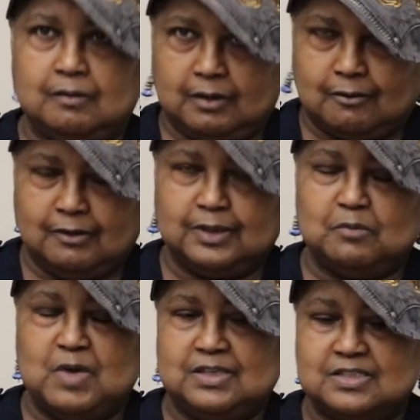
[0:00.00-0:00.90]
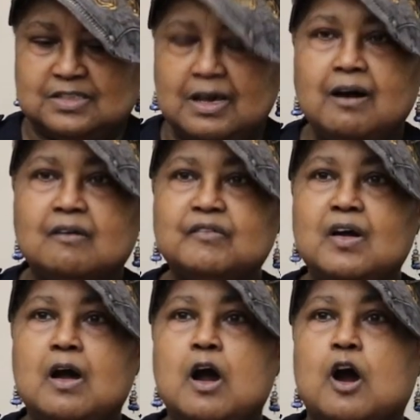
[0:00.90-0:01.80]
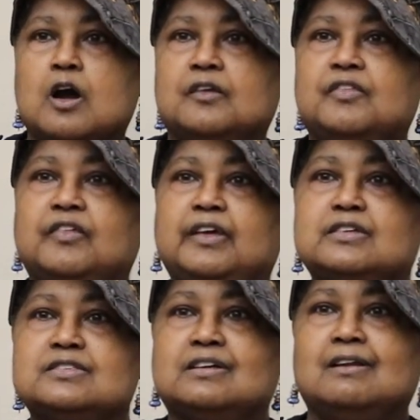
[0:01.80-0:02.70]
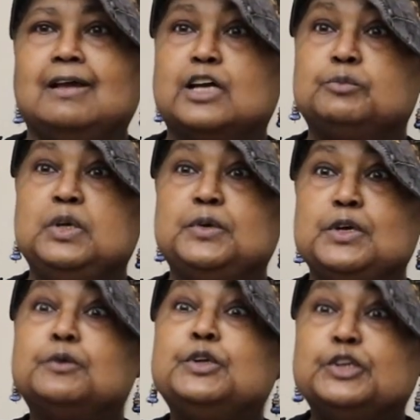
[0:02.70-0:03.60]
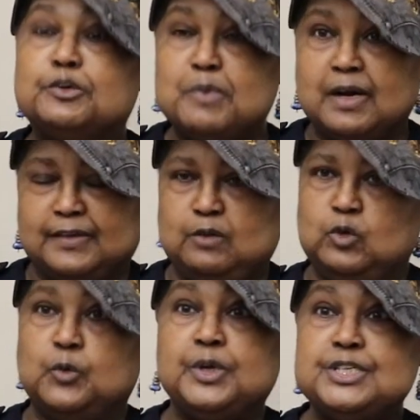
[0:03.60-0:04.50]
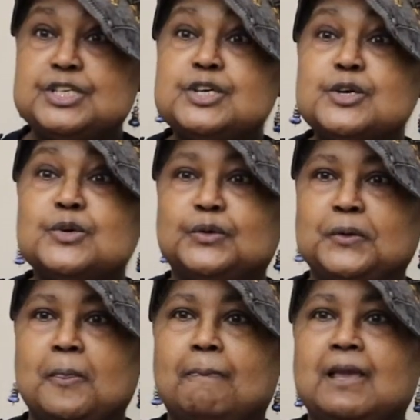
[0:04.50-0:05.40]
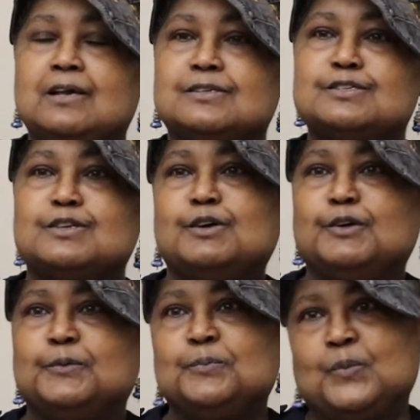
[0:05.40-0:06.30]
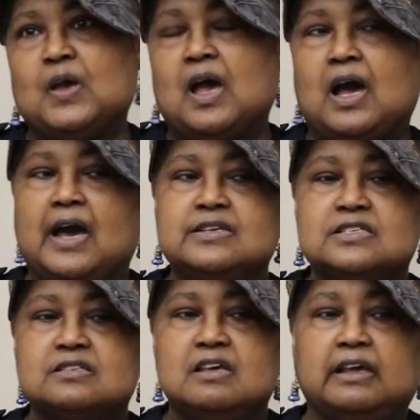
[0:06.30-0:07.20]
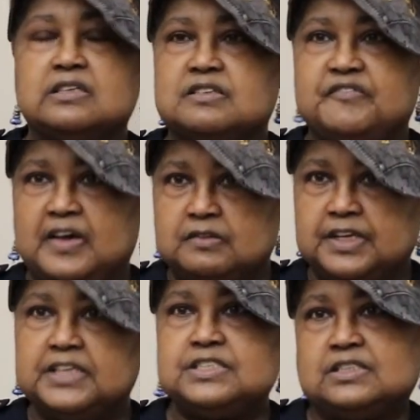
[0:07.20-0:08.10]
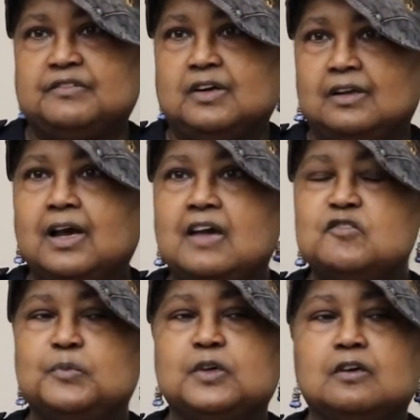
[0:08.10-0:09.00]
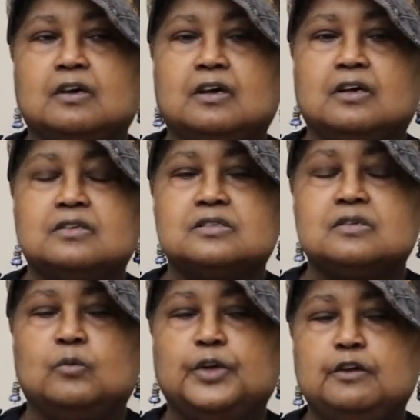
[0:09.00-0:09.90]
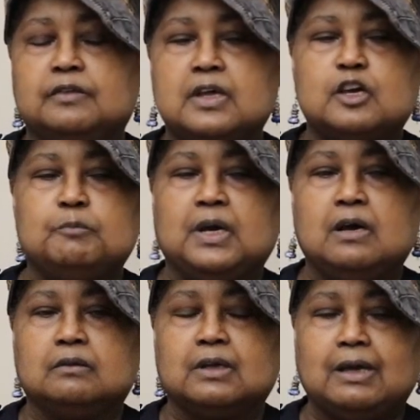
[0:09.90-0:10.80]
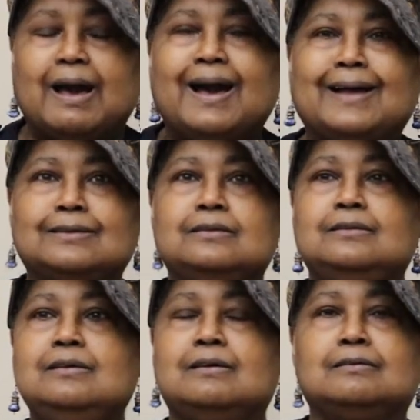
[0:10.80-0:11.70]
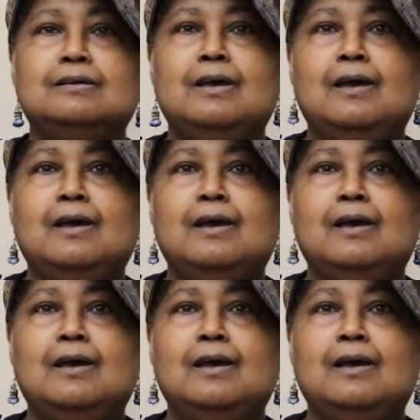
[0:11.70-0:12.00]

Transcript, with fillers: growing up myself are things that a lot of people don't know about that what we do. So I just think it's the foundation of our life because when you think about the cotton and,